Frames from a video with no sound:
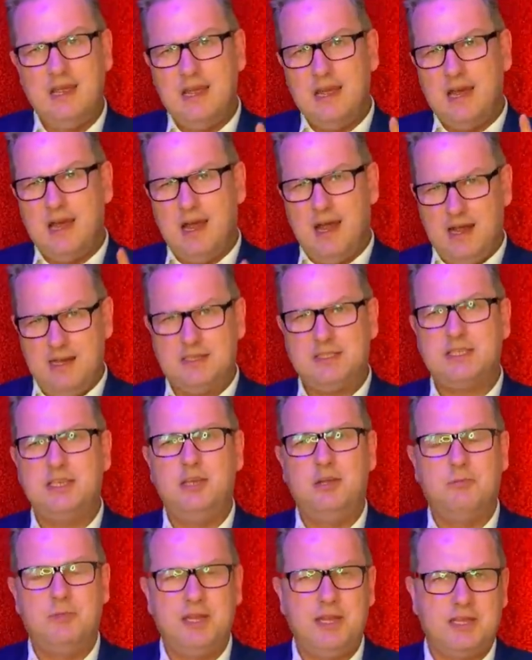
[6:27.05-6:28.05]
I'll see
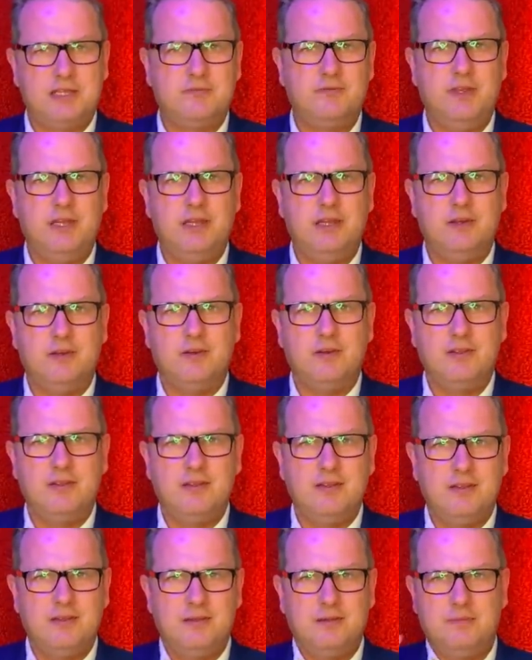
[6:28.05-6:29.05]
you in my next video.
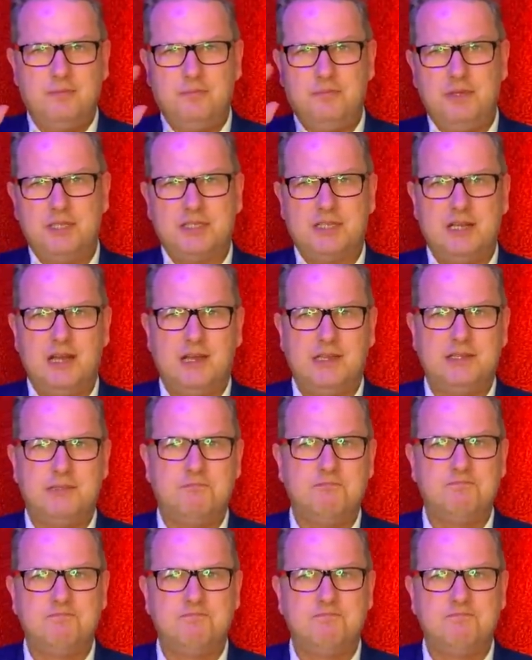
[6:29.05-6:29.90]
Bis gleich.